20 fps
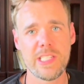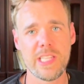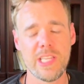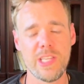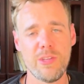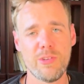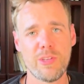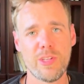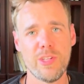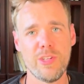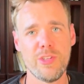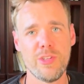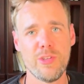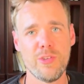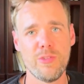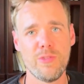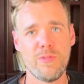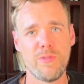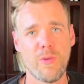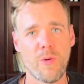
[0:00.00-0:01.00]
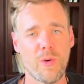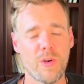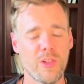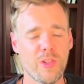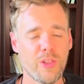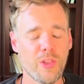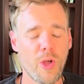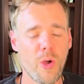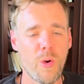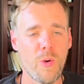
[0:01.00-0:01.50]
that you can do for
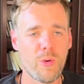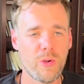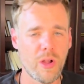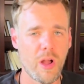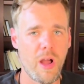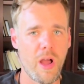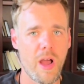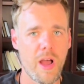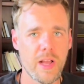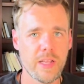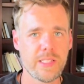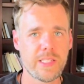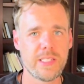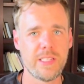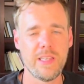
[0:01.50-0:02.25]
low cost,